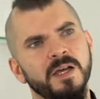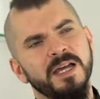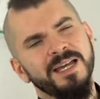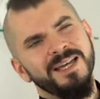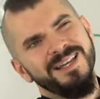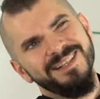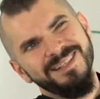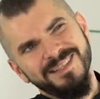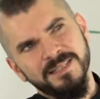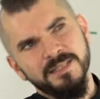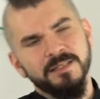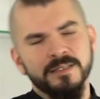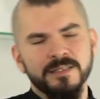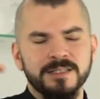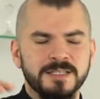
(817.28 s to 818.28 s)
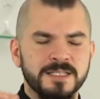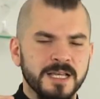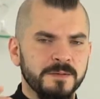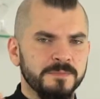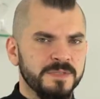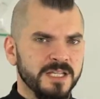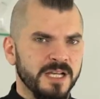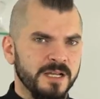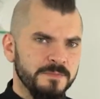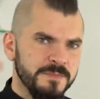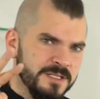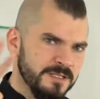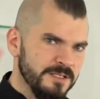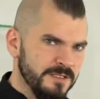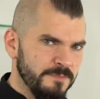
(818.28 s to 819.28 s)
and
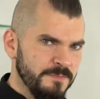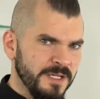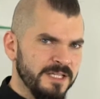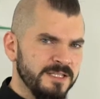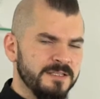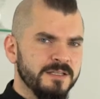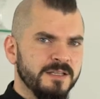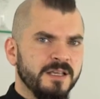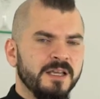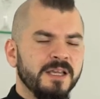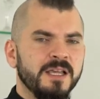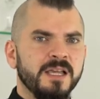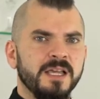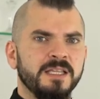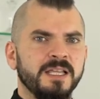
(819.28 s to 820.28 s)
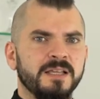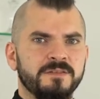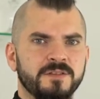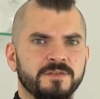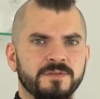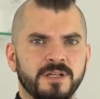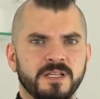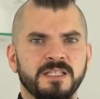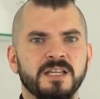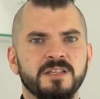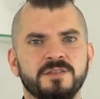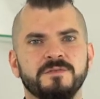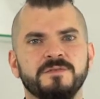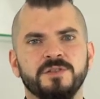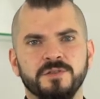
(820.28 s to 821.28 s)
sometimes, depends, a dash
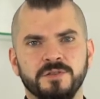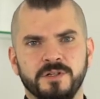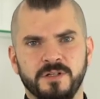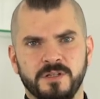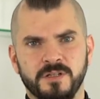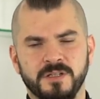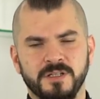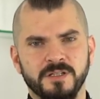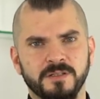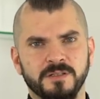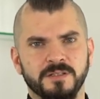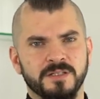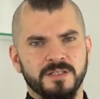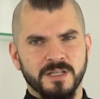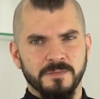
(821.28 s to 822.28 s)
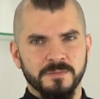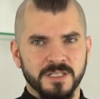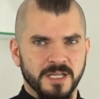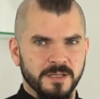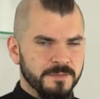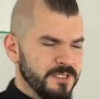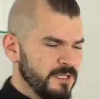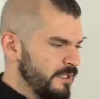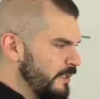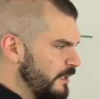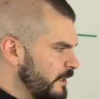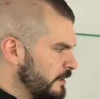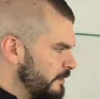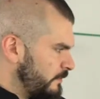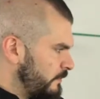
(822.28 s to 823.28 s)
of sugar, sometimes.
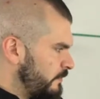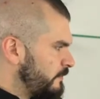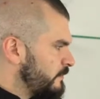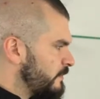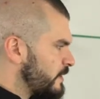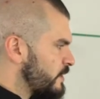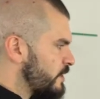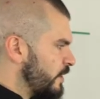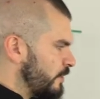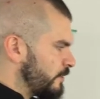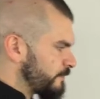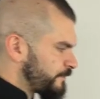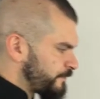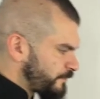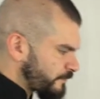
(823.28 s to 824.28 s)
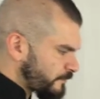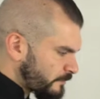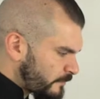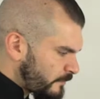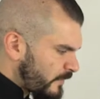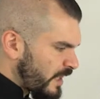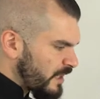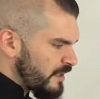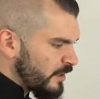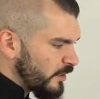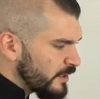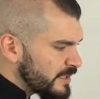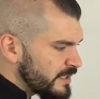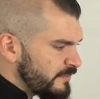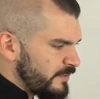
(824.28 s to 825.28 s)
So, the
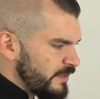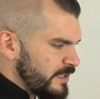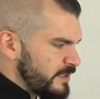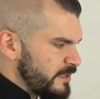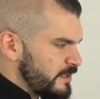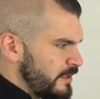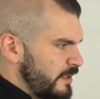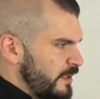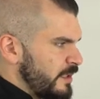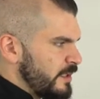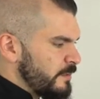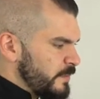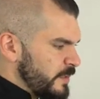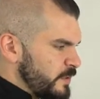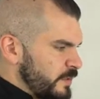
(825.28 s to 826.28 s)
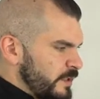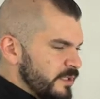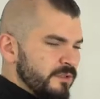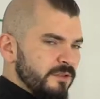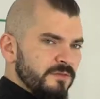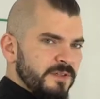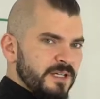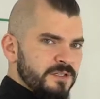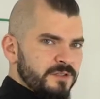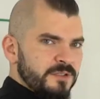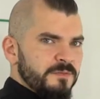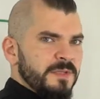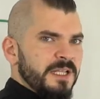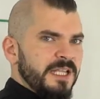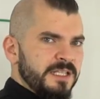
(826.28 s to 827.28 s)
only difference between an old-fashioned
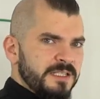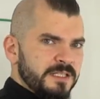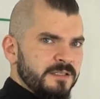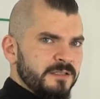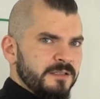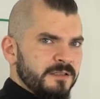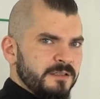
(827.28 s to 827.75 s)
and Manhattan,